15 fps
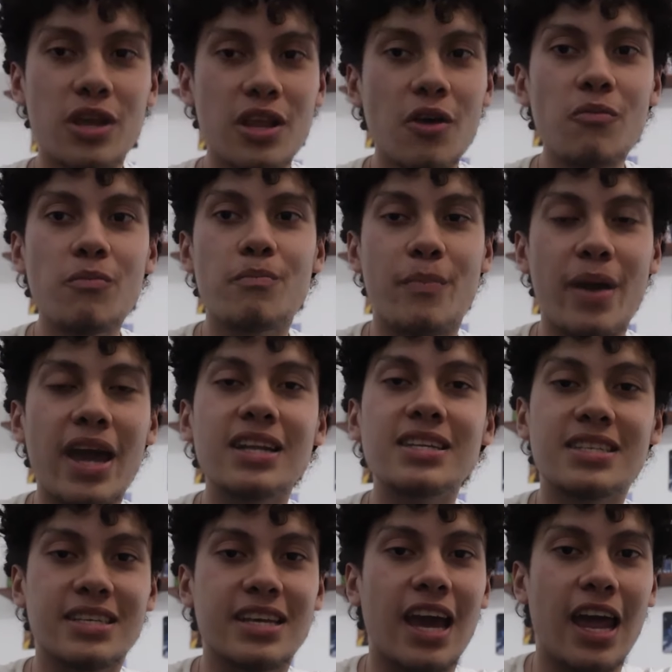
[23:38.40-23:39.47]
we know
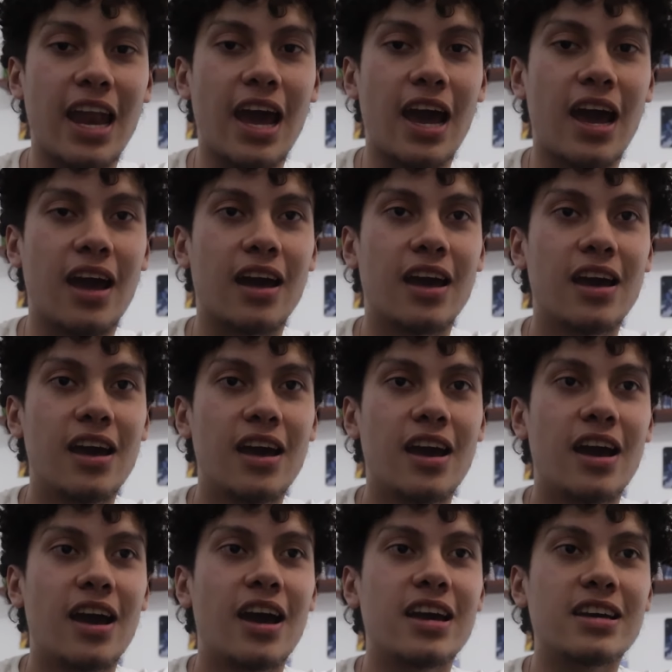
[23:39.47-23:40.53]
Ben's kinda
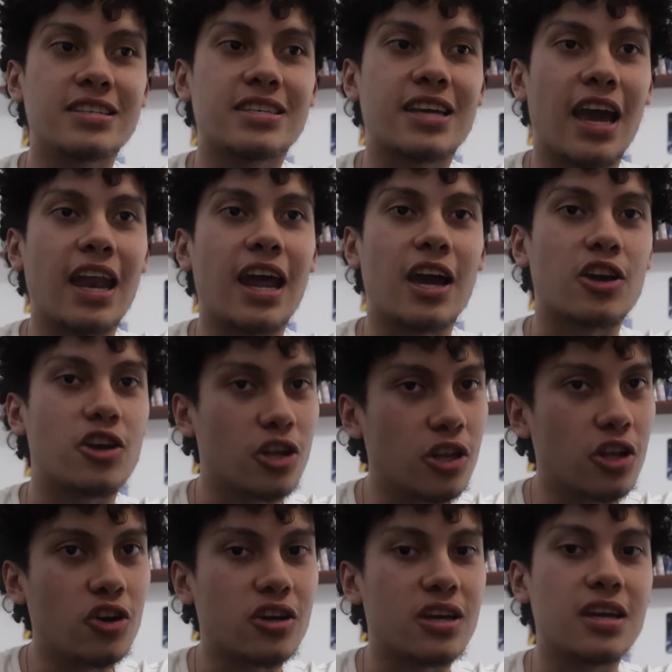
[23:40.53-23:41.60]
good
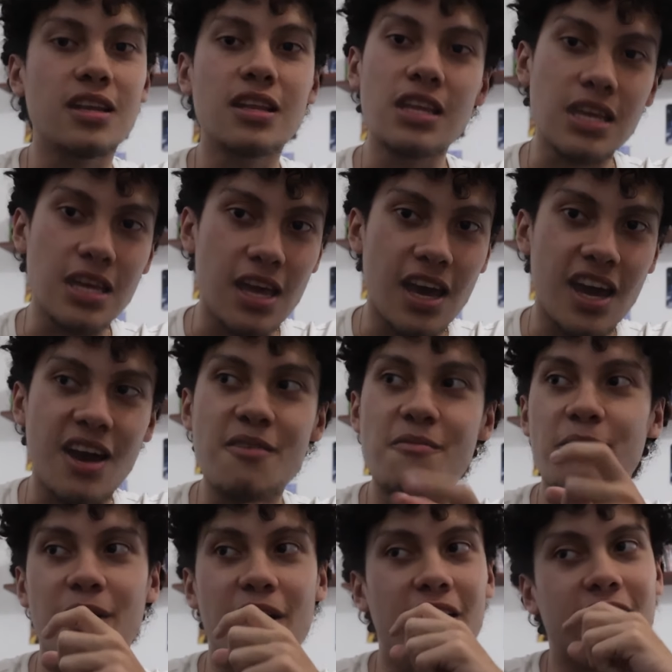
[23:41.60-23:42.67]
looking,
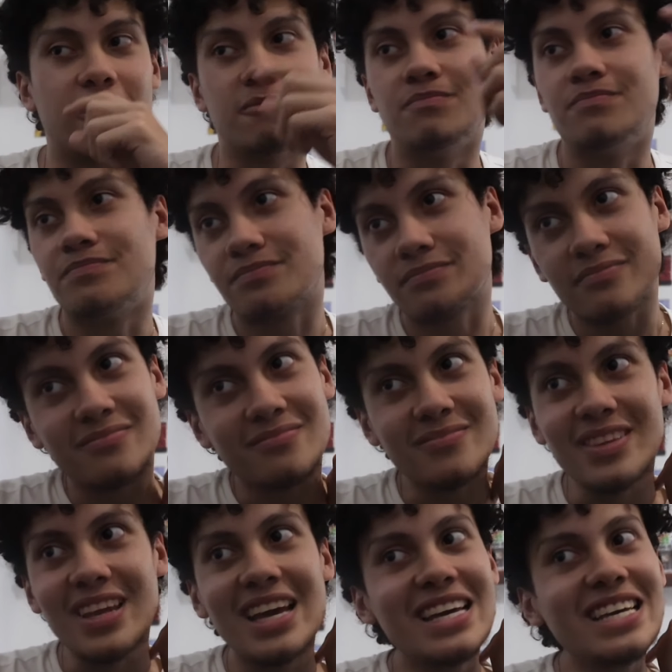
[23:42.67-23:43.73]
yeah, but
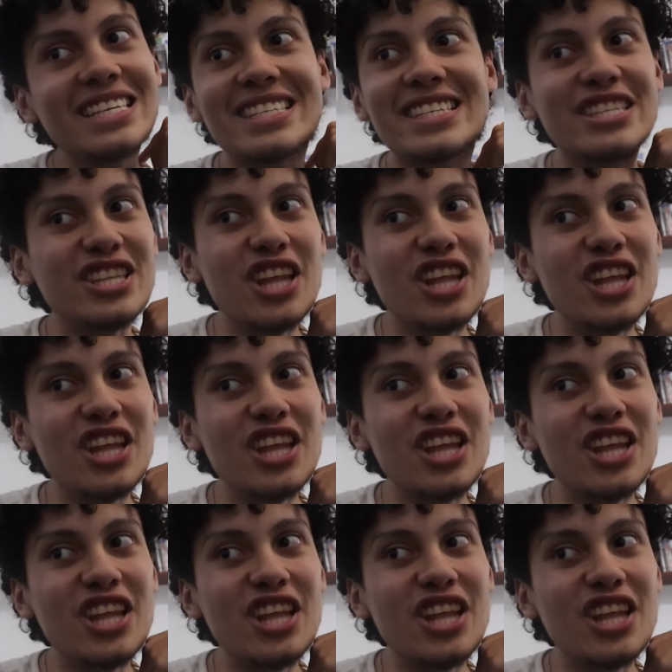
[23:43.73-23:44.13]
he's